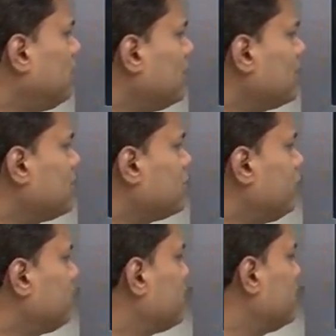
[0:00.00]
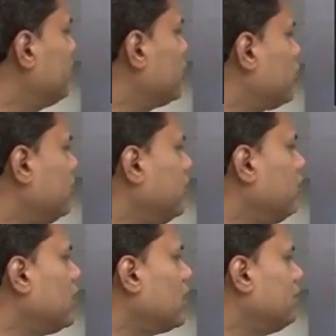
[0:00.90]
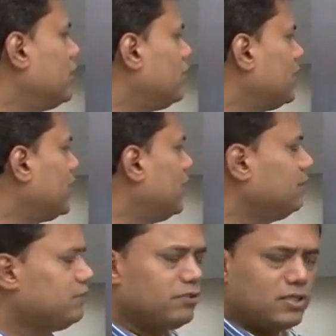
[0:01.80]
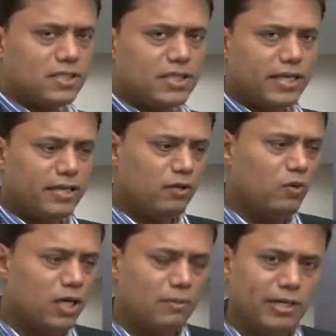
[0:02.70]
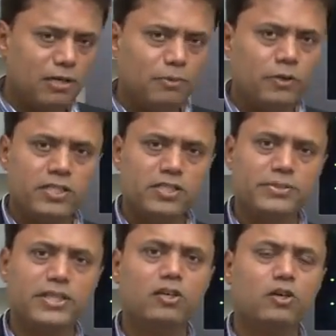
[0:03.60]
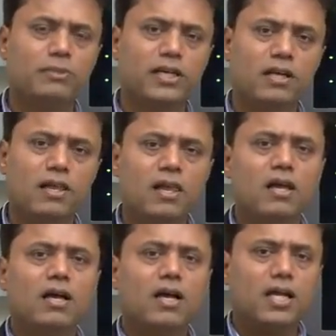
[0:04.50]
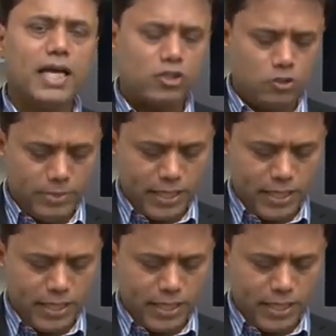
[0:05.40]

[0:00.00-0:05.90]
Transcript: policies for preservation of environment are the key. So this is again environmental policy for the government. It has to